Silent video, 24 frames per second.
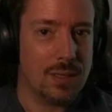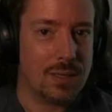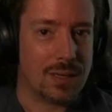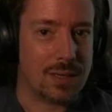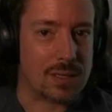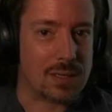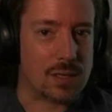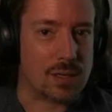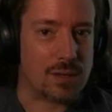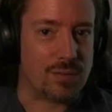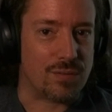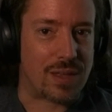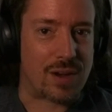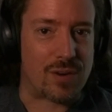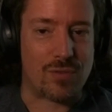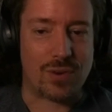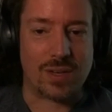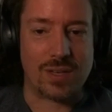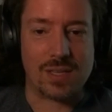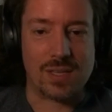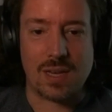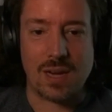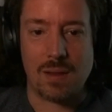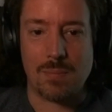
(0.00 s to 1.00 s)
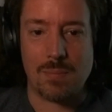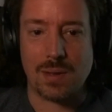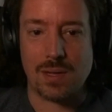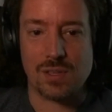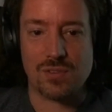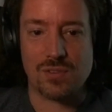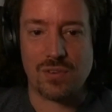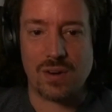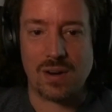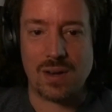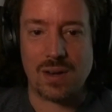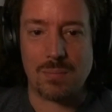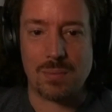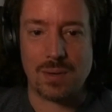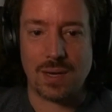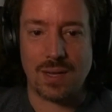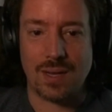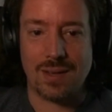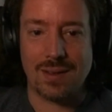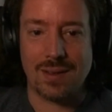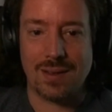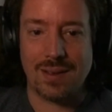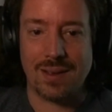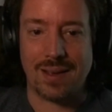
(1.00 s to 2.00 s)
I don't know if that rings any bells for anybody.
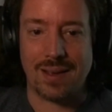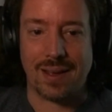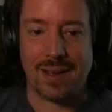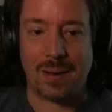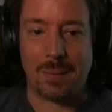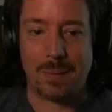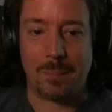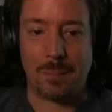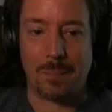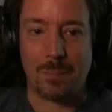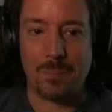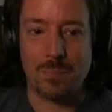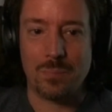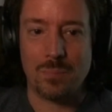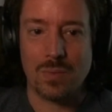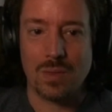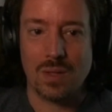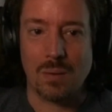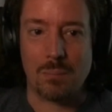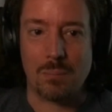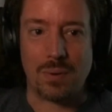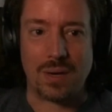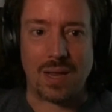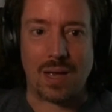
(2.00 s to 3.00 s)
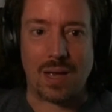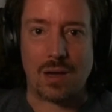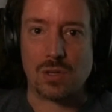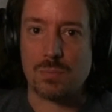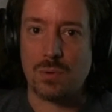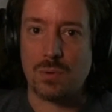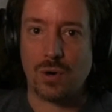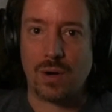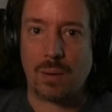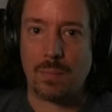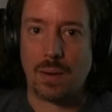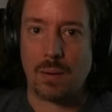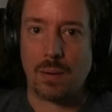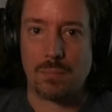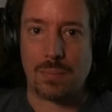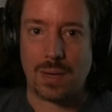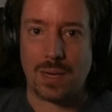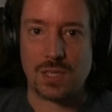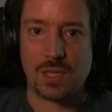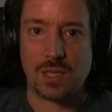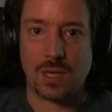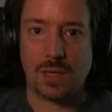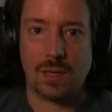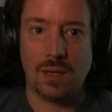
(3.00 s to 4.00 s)
But yeah, I was programming in
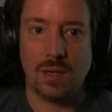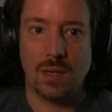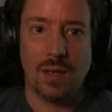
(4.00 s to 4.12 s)
BASIC